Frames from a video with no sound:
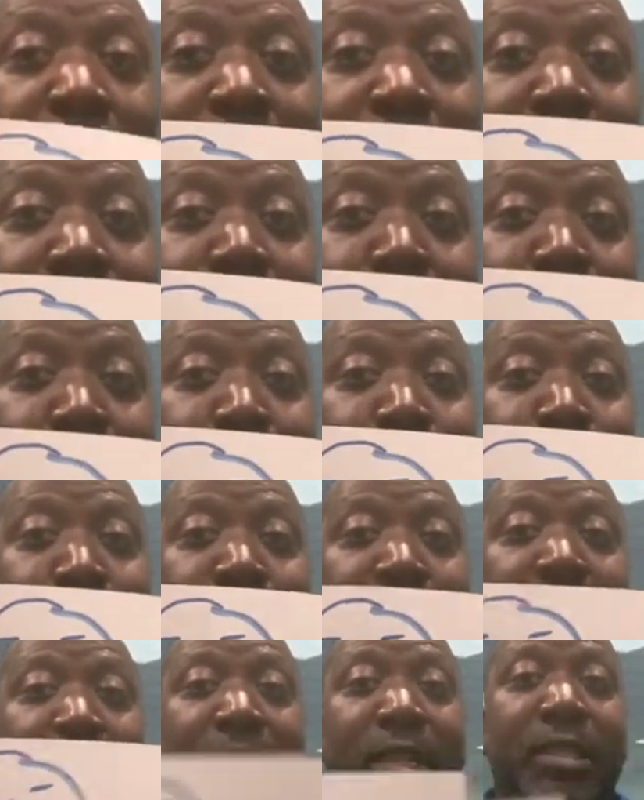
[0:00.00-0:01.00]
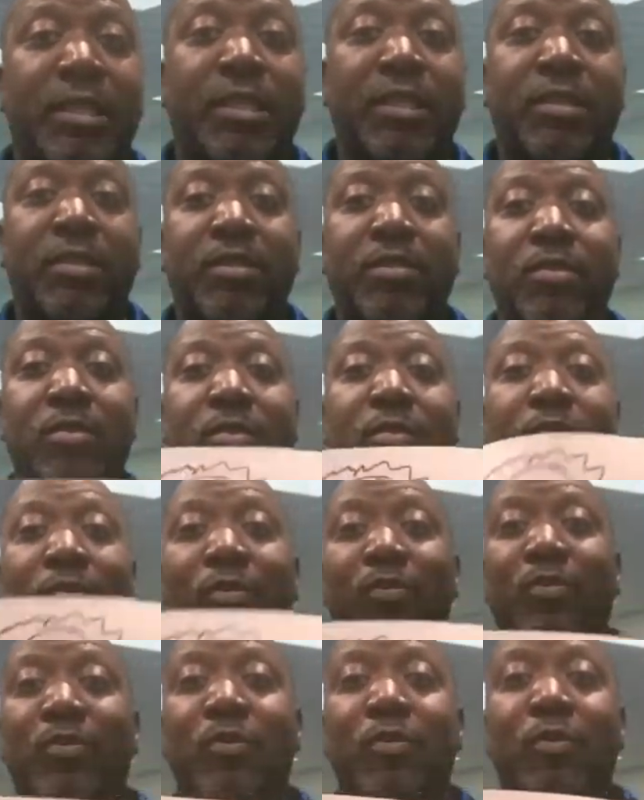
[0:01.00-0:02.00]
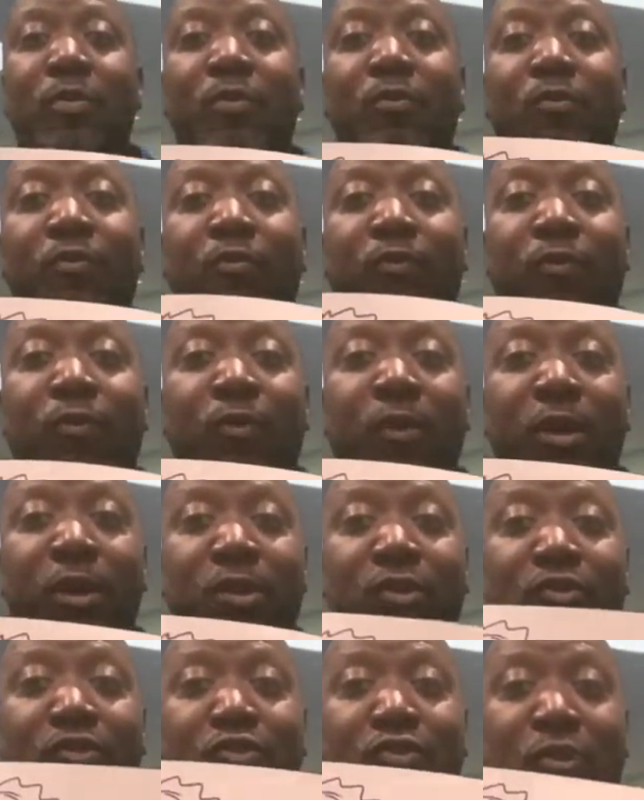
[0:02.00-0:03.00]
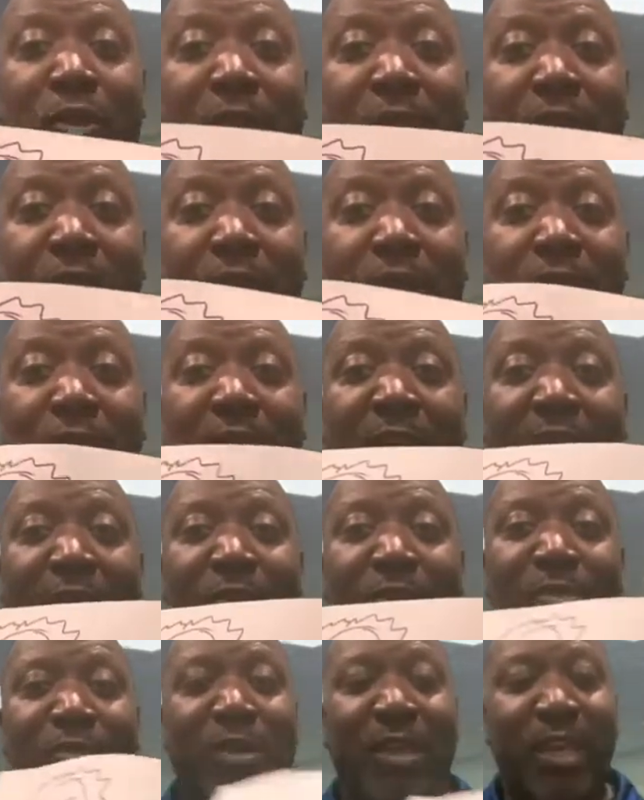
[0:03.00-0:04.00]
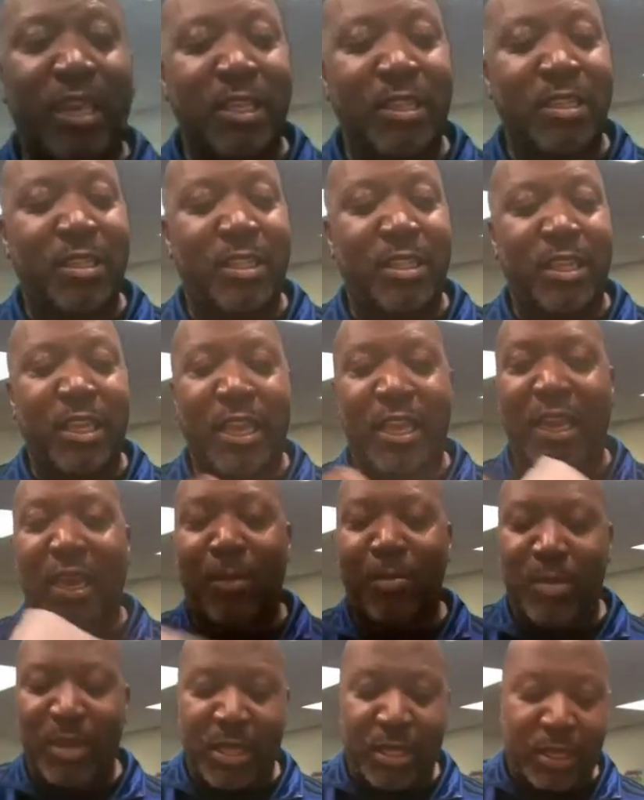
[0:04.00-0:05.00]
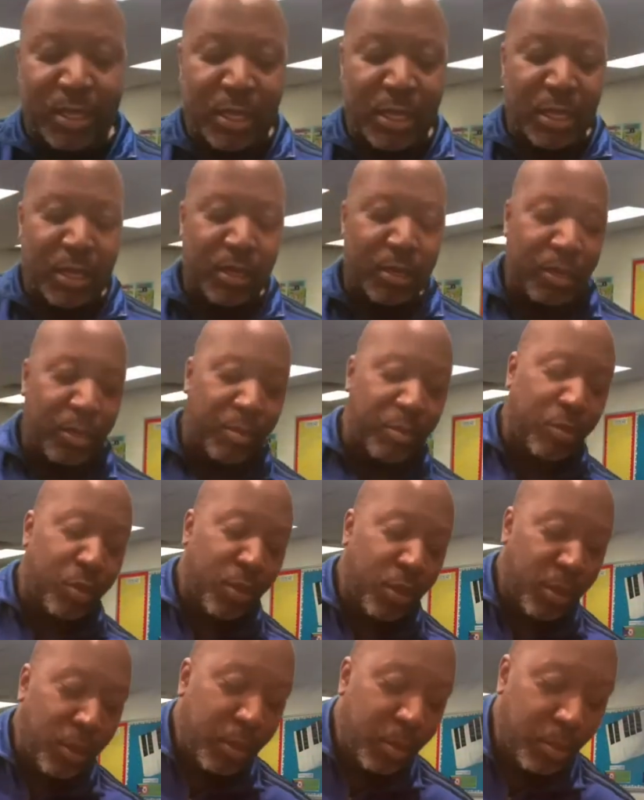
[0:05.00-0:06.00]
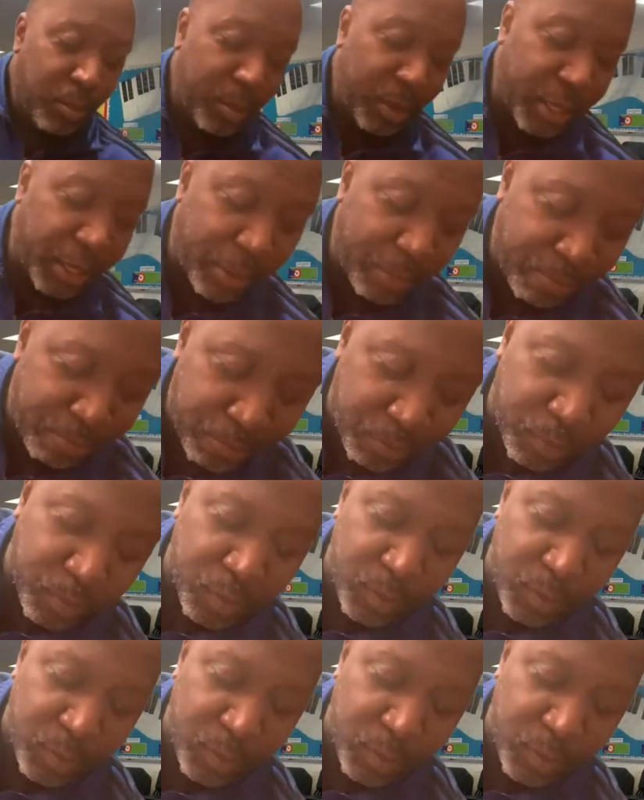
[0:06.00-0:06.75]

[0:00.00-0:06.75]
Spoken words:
Depressed, frustrated. I know you can't see that. I messed that up. But,